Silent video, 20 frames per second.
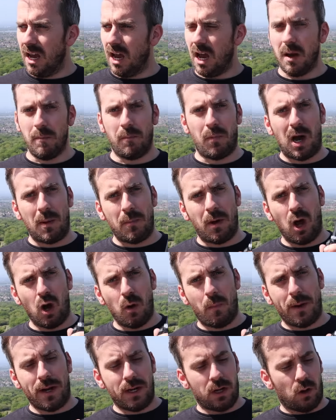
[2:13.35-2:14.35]
um, but I'm
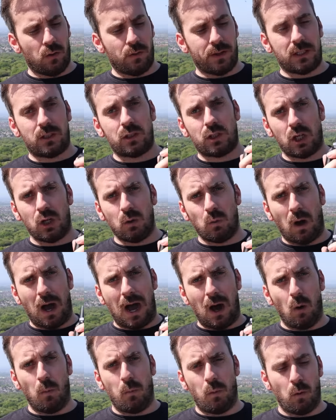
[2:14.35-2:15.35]
hoping on the 2 watt
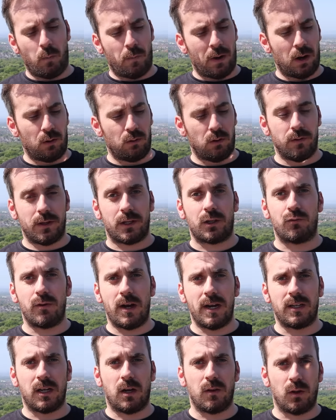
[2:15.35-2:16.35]
output power on this
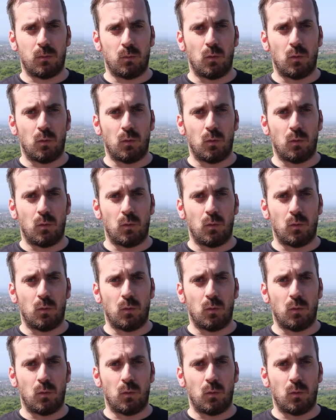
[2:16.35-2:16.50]
radio that